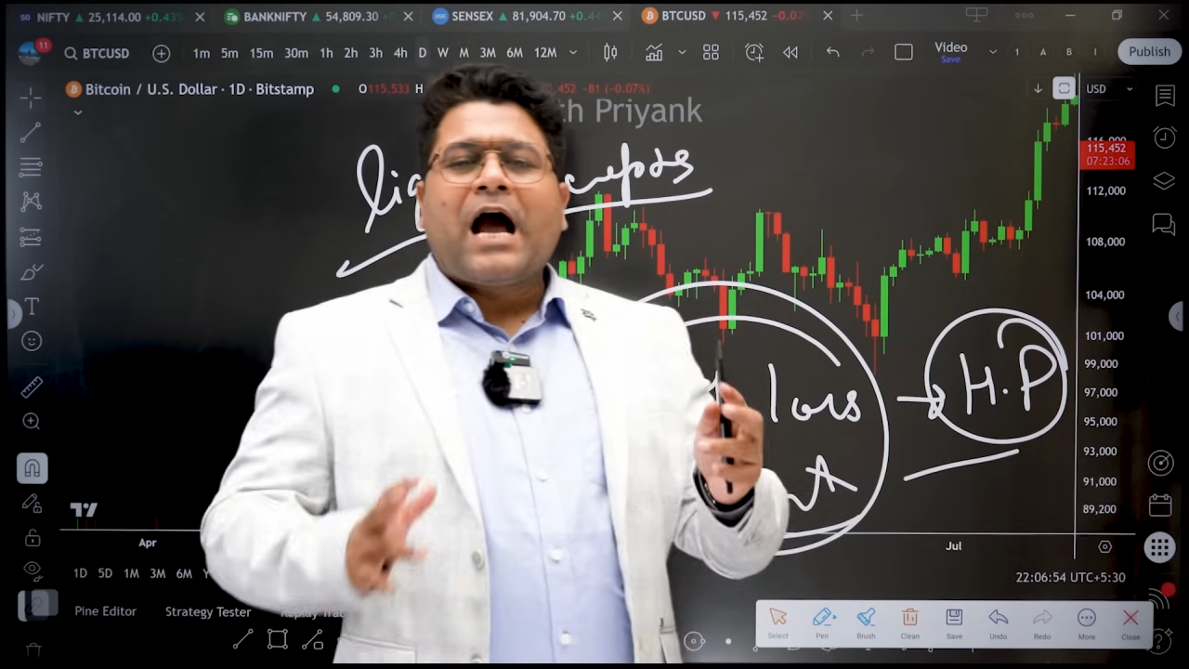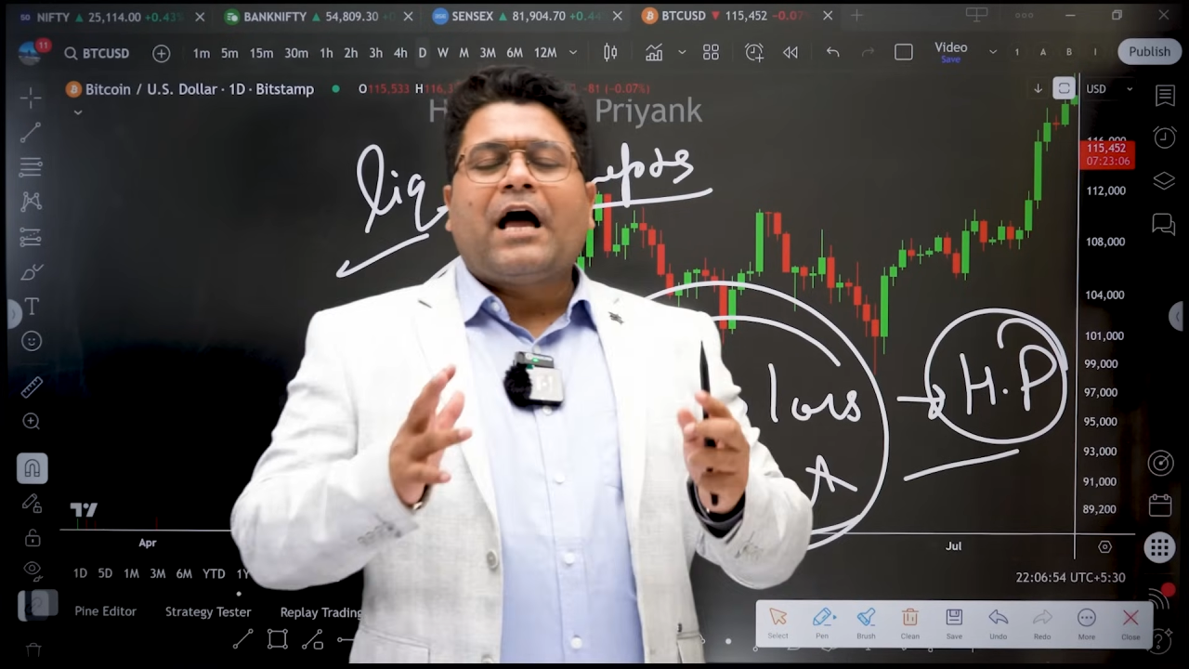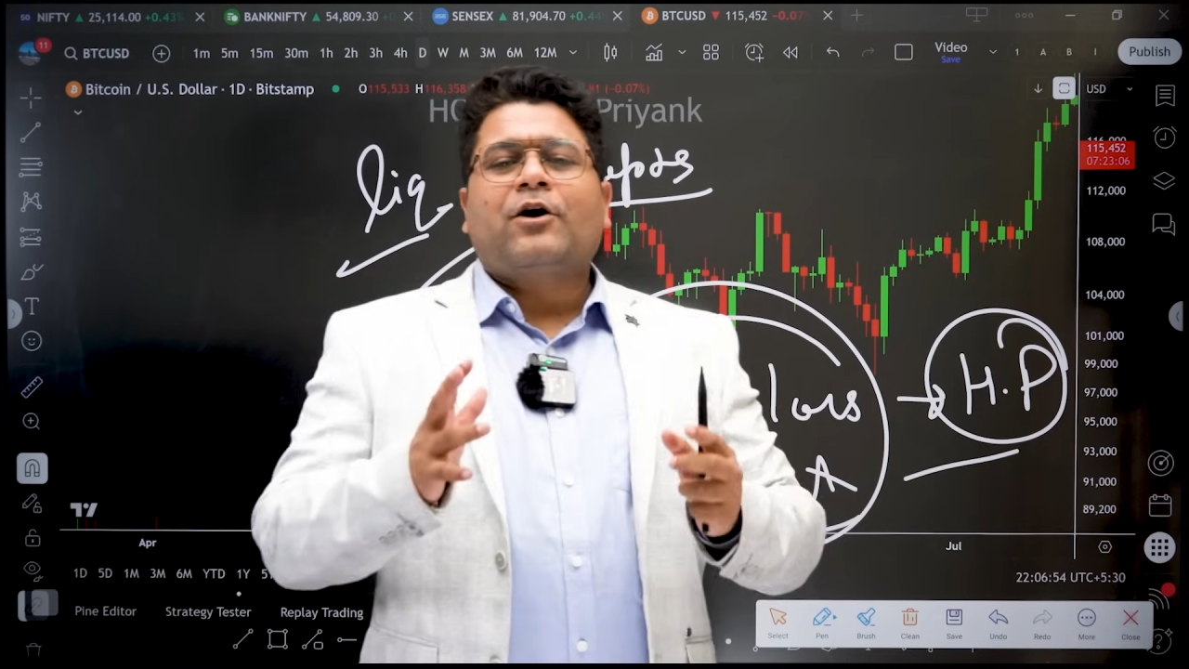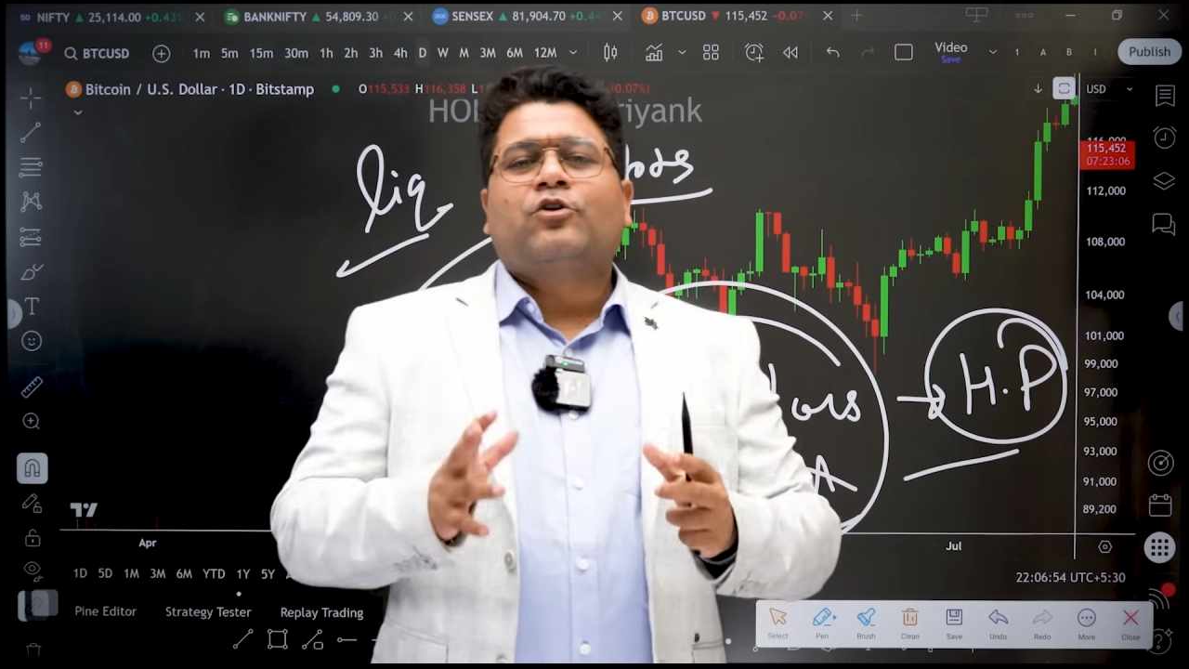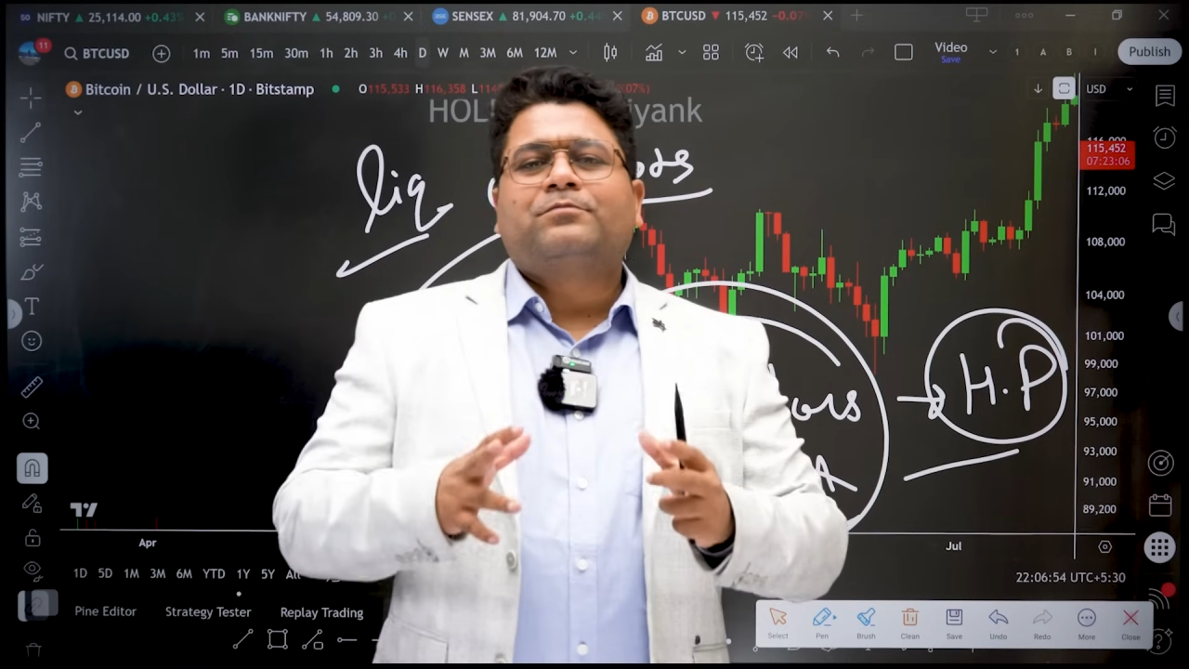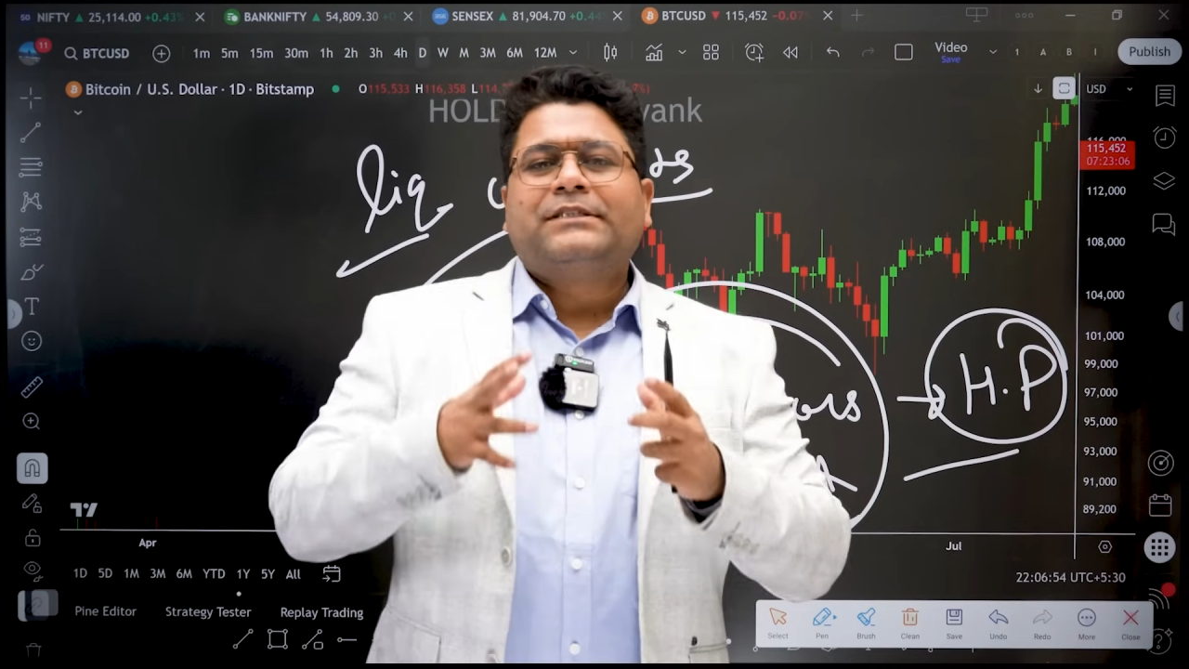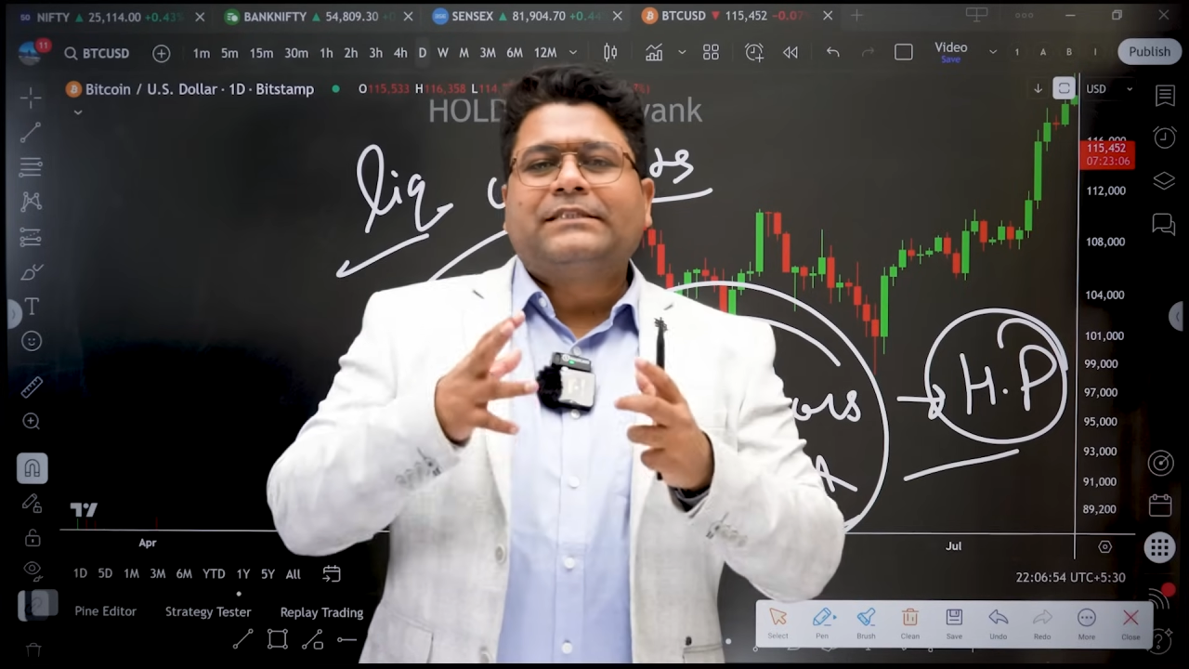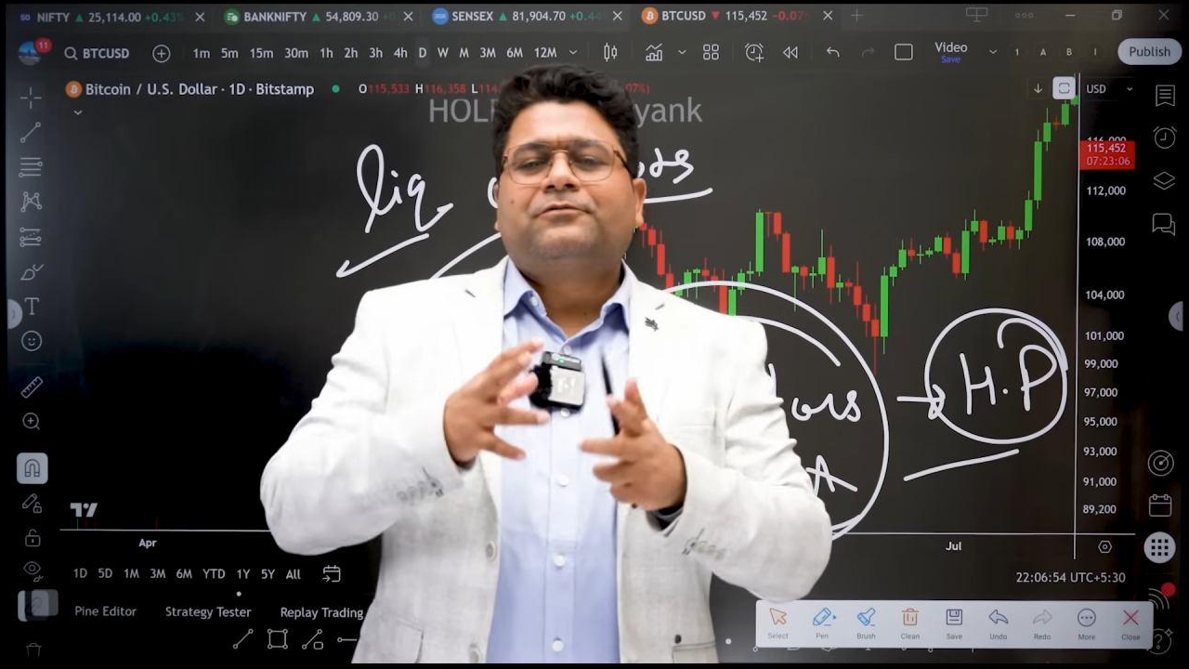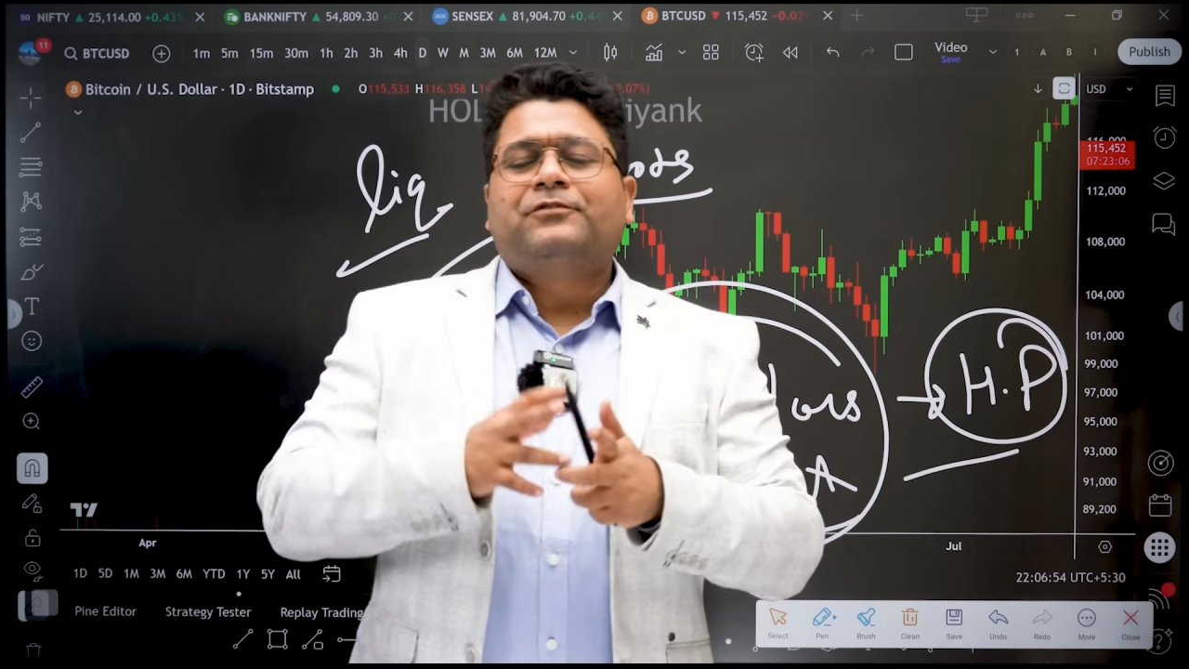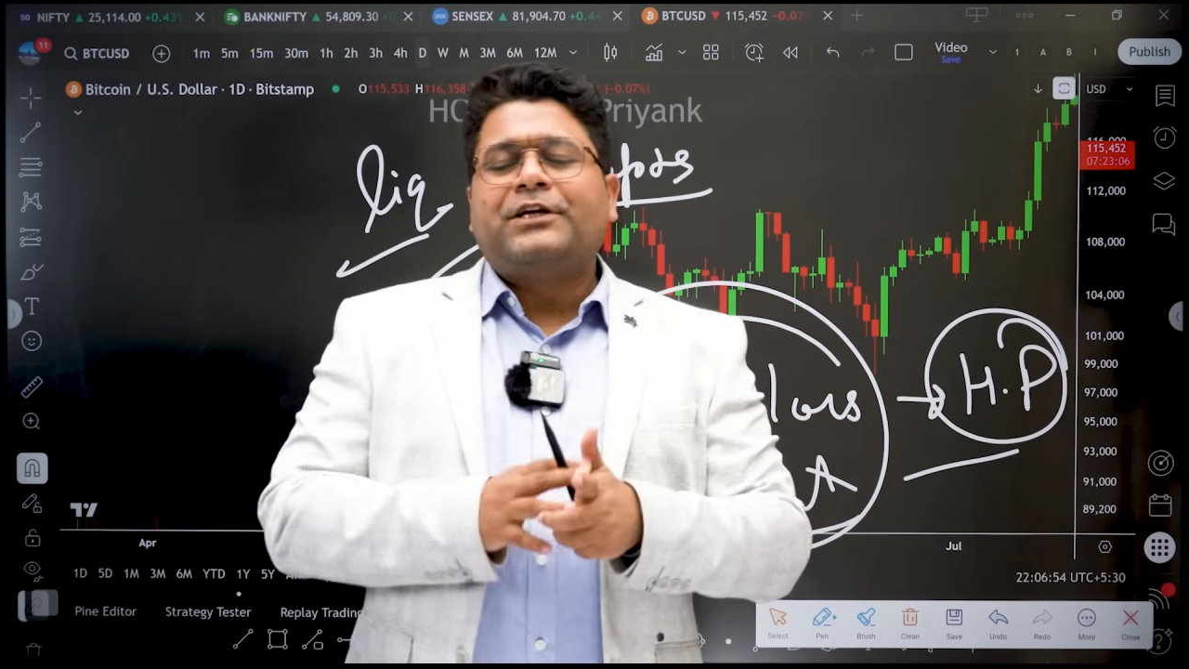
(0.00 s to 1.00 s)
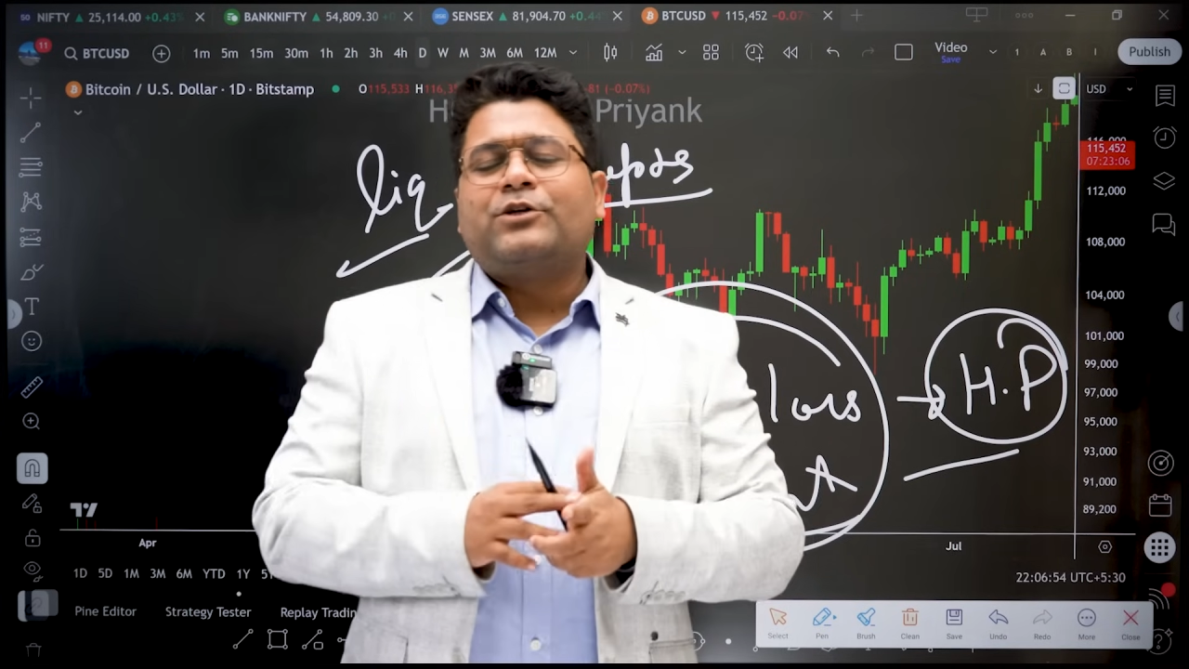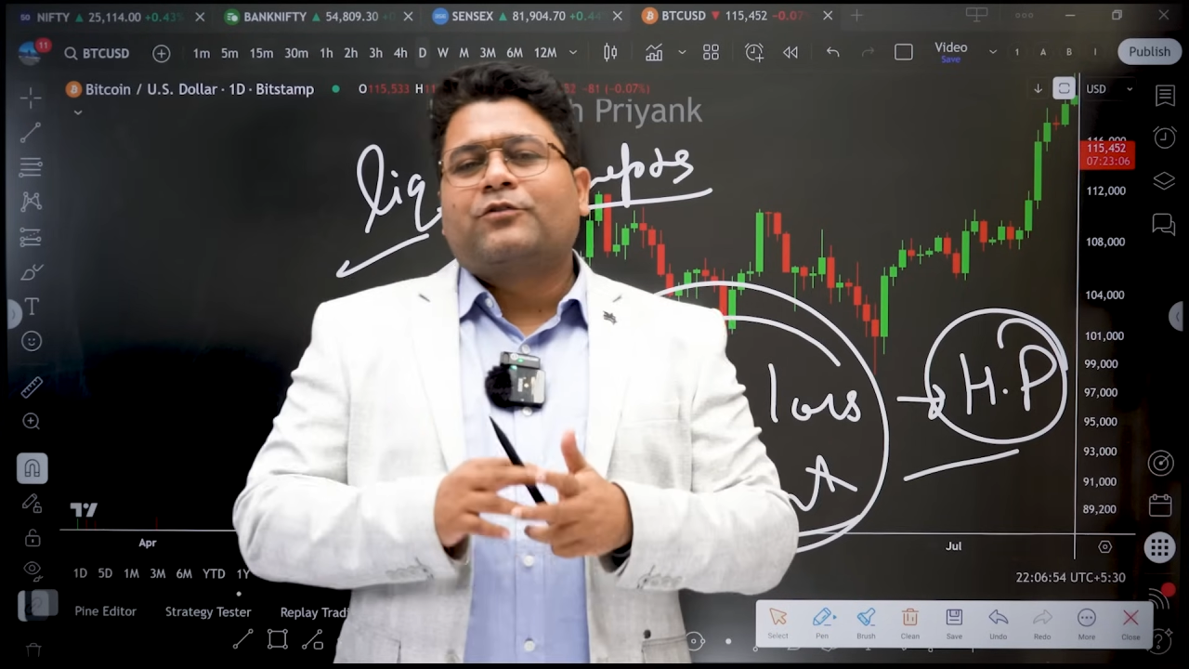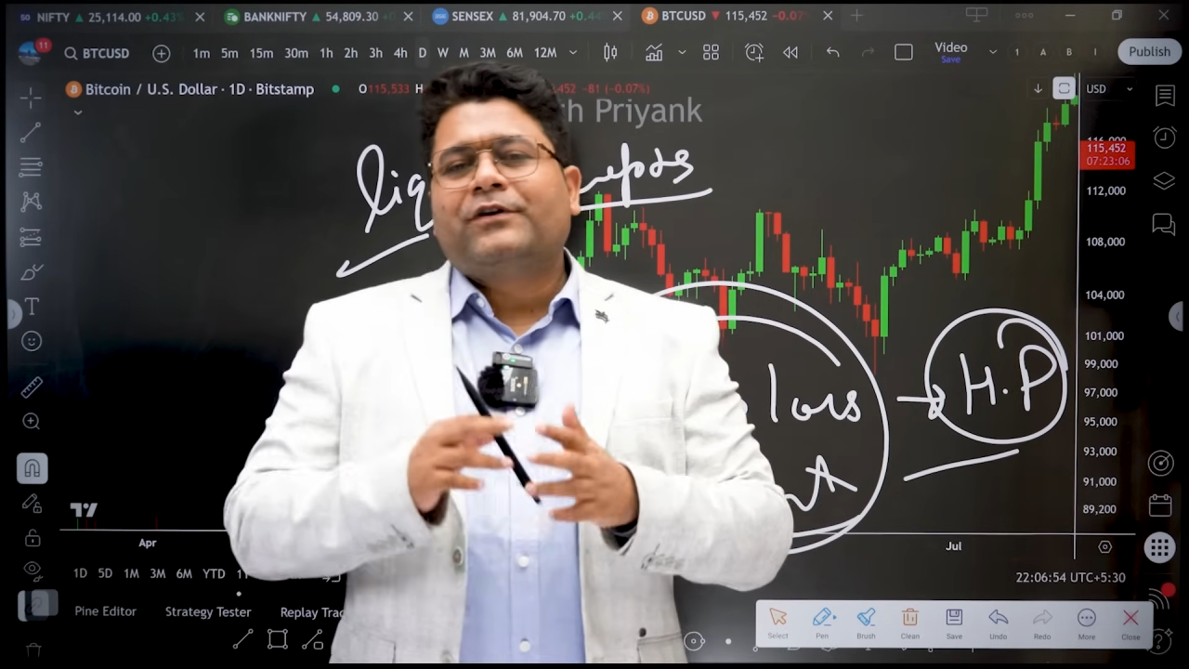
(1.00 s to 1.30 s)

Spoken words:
I hope this video